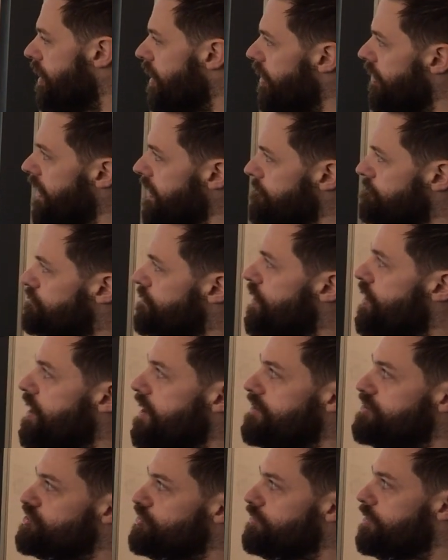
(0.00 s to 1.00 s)
All right,
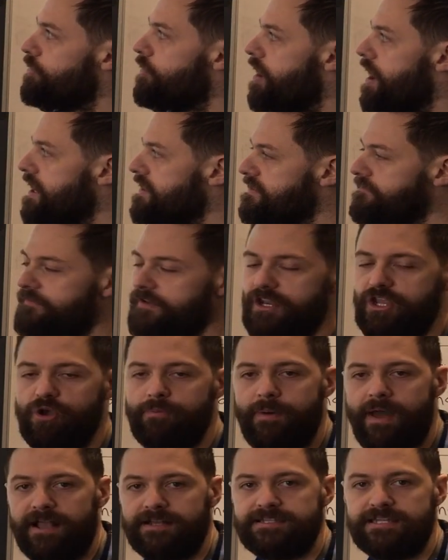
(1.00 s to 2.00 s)
so rewind the
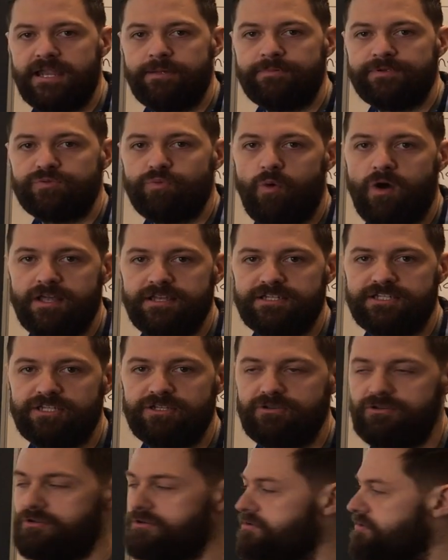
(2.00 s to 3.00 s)
video back to numbers 1
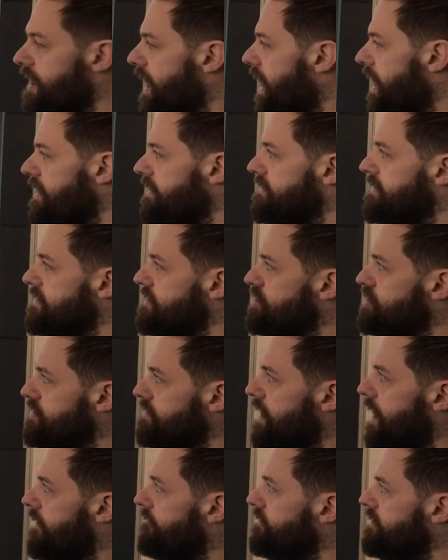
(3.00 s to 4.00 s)
to
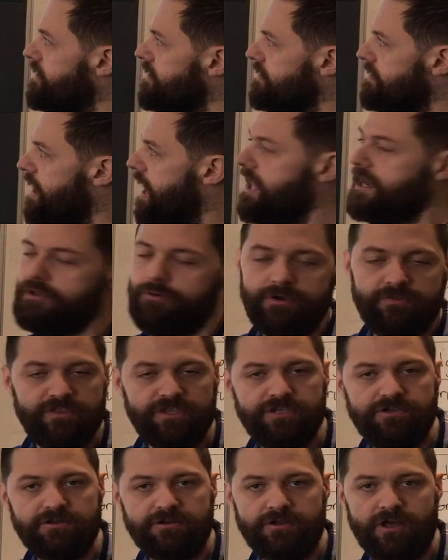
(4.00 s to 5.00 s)
8, in anyone
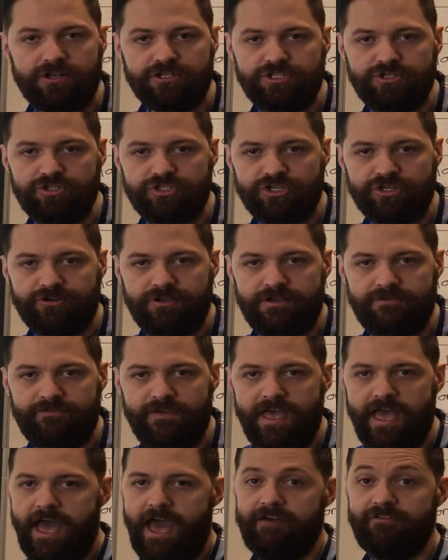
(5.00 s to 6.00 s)
that you are not too sure
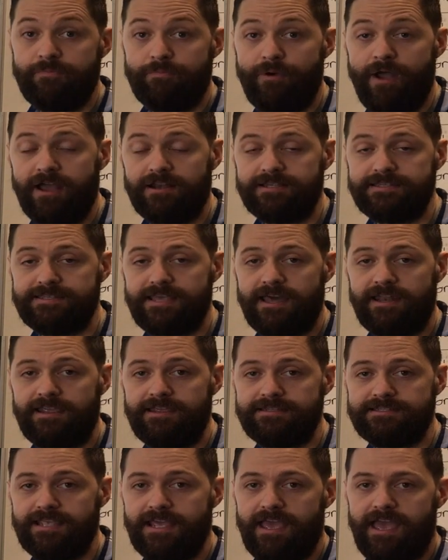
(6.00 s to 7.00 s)
of. Have a practice at
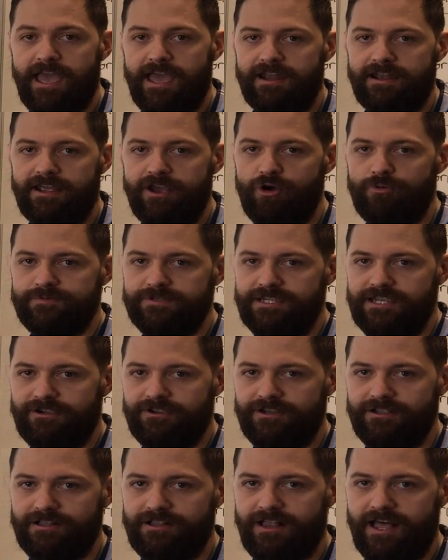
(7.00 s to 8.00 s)
it, and I hope to
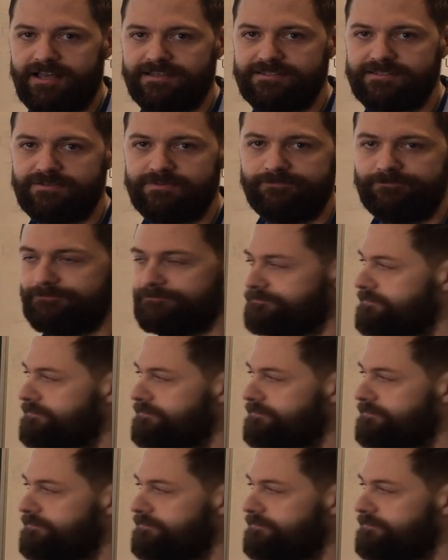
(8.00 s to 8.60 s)
hear it in class.